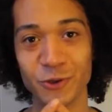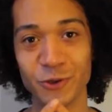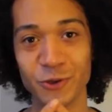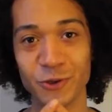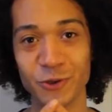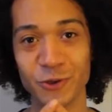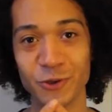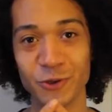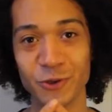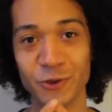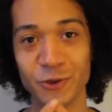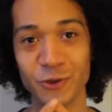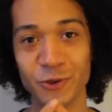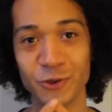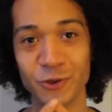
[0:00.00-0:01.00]

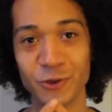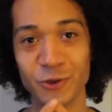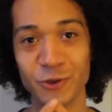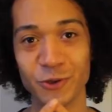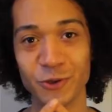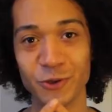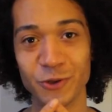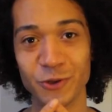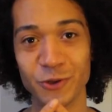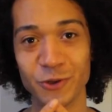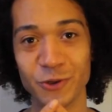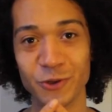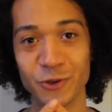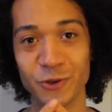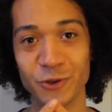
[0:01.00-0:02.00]

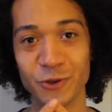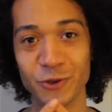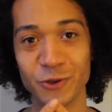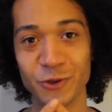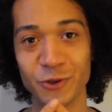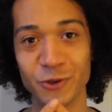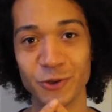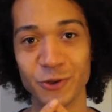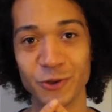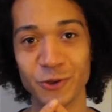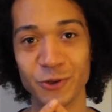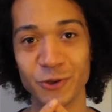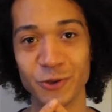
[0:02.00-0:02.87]
No words are spoken by the person on screen.